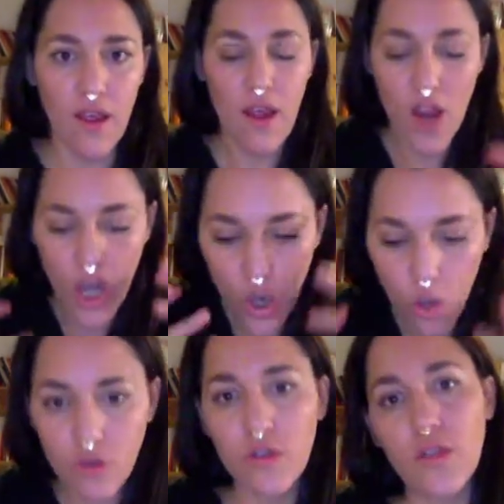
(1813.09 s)

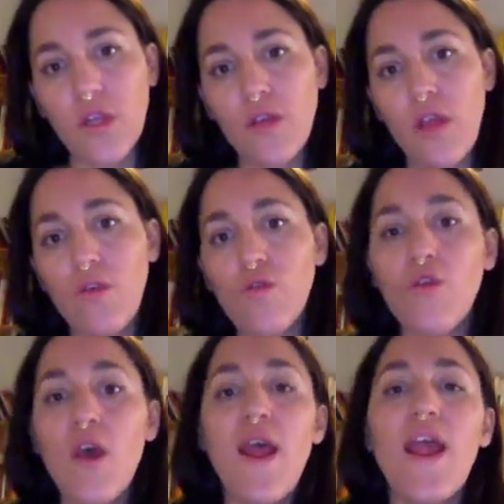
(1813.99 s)
notion that they used
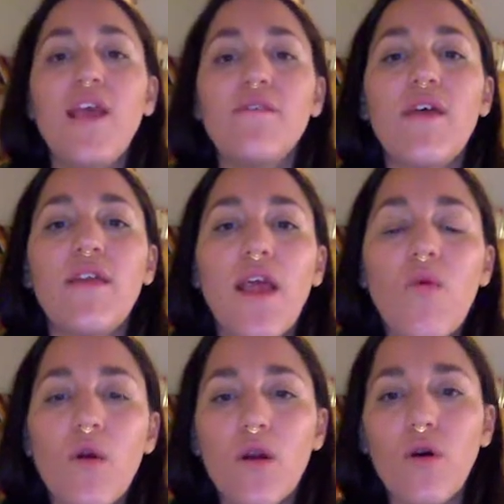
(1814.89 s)
is that they were
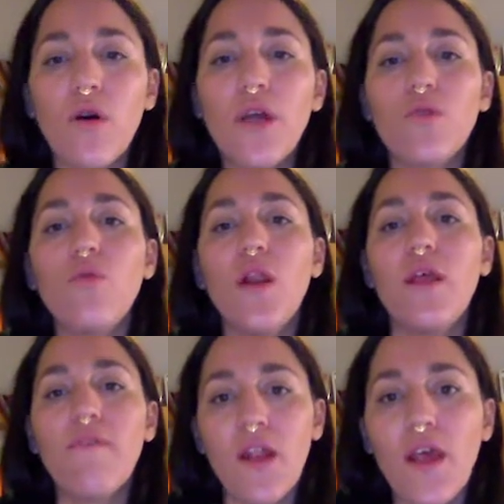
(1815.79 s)
going to
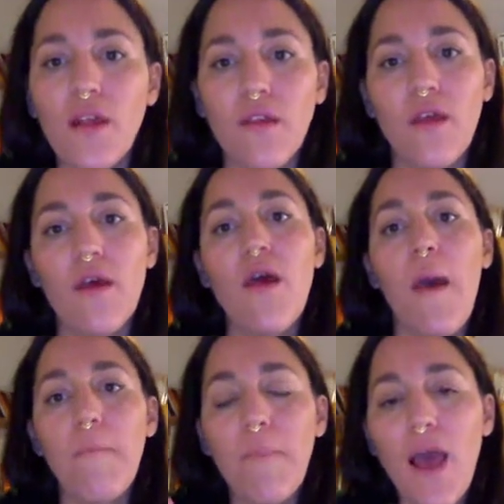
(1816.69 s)
liberate
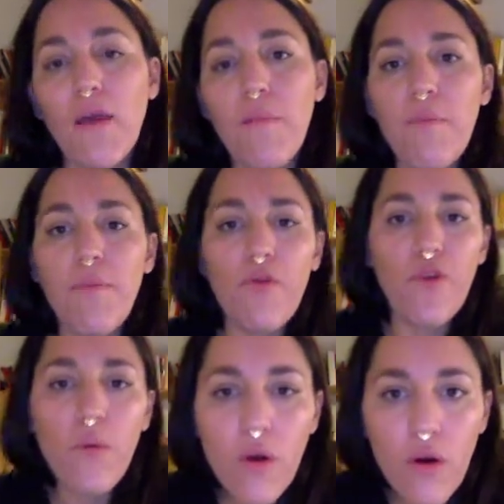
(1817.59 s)
Black people from
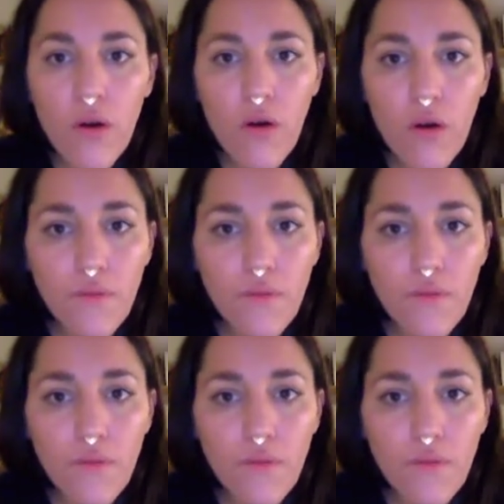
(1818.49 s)
Congo